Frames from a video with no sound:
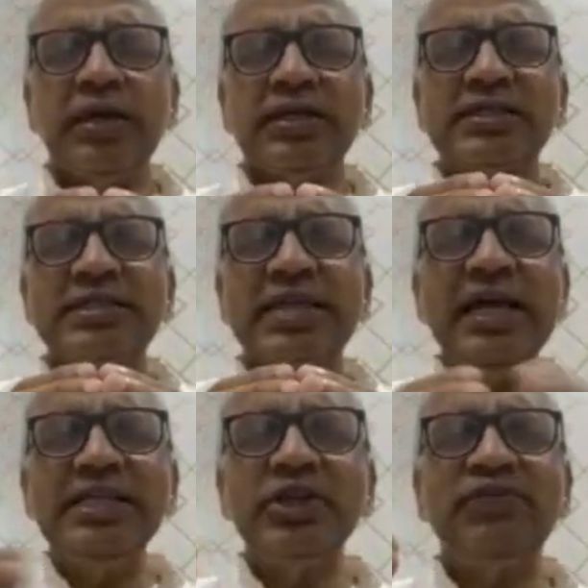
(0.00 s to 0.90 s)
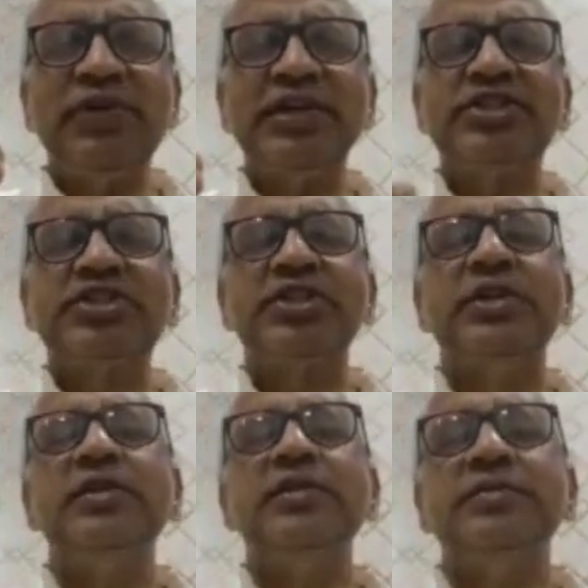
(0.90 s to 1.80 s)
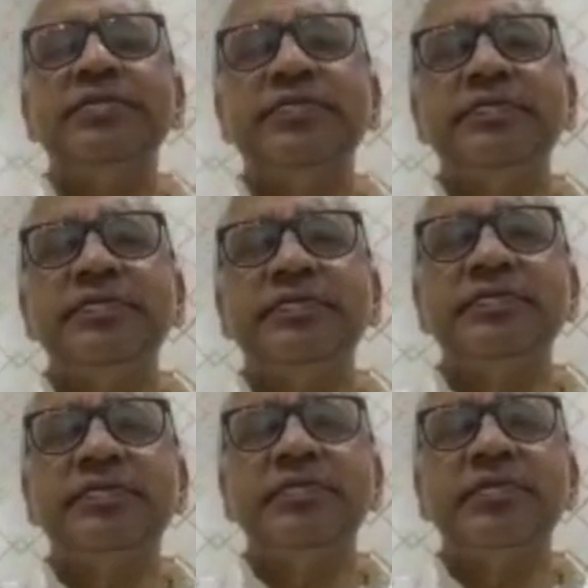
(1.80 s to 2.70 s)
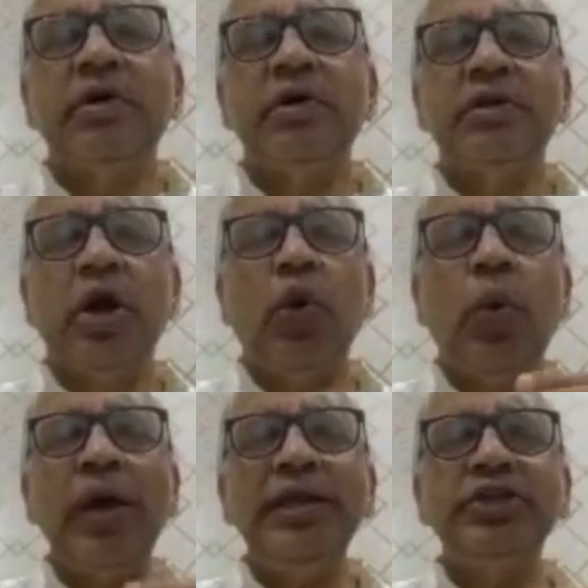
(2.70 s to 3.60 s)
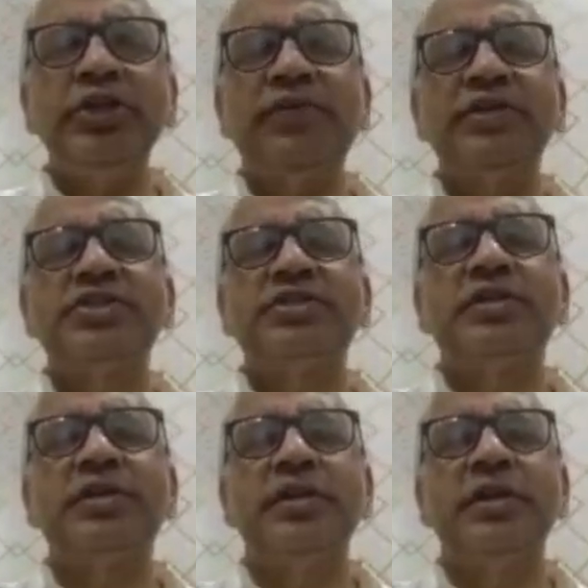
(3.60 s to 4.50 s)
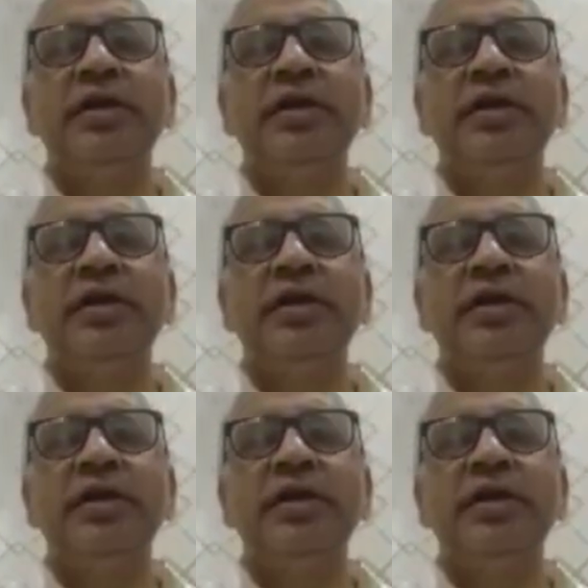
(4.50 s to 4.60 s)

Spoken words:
size of crystal or the quality of crystal